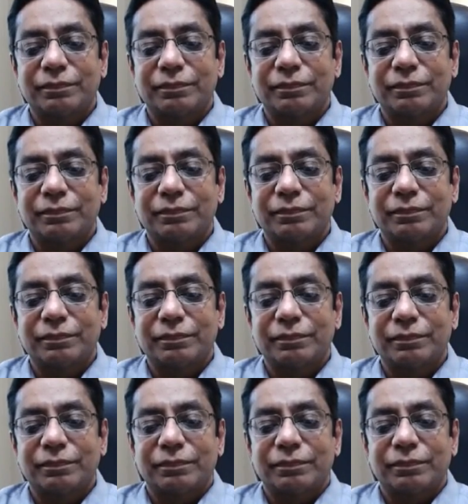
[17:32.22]

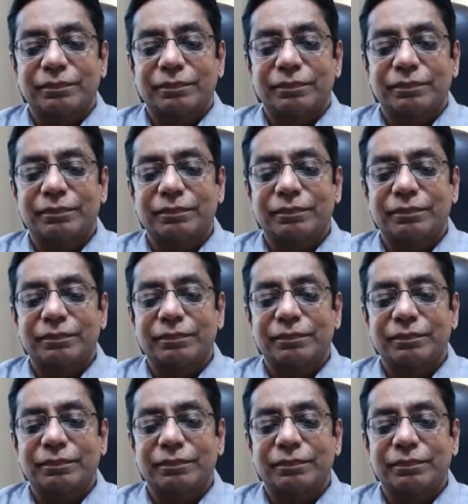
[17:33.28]

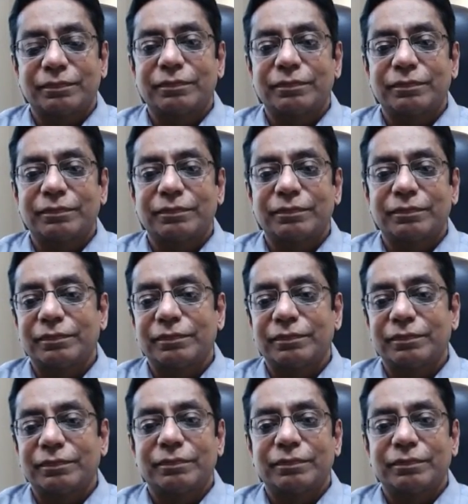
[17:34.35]

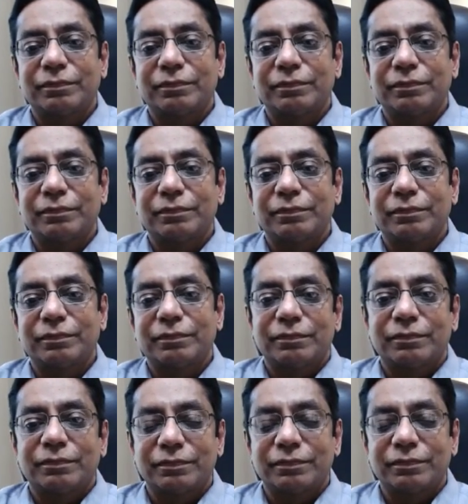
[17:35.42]

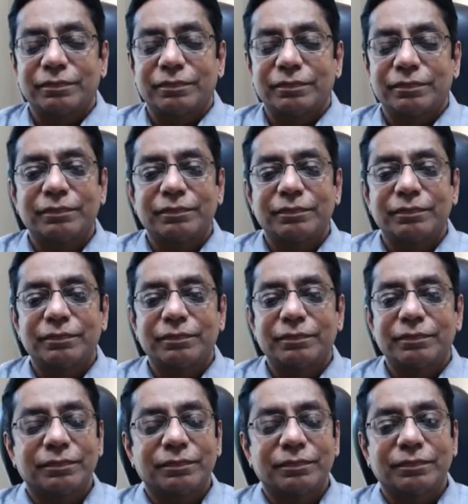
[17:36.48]

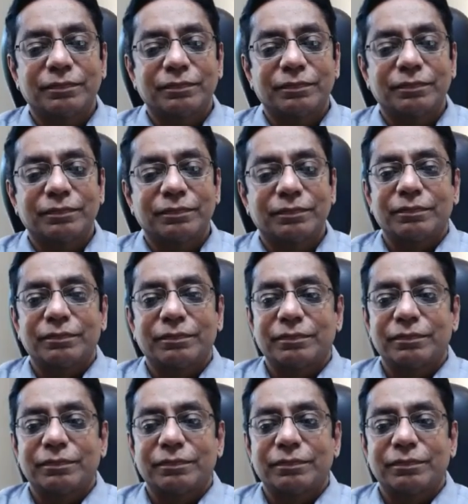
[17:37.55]

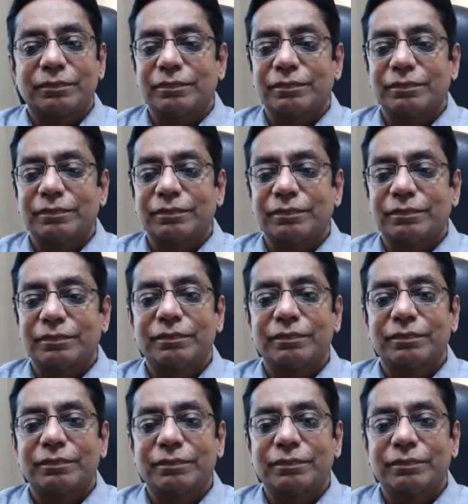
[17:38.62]

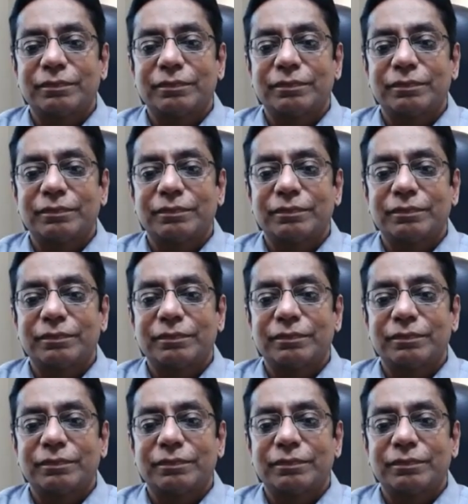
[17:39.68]
(silent)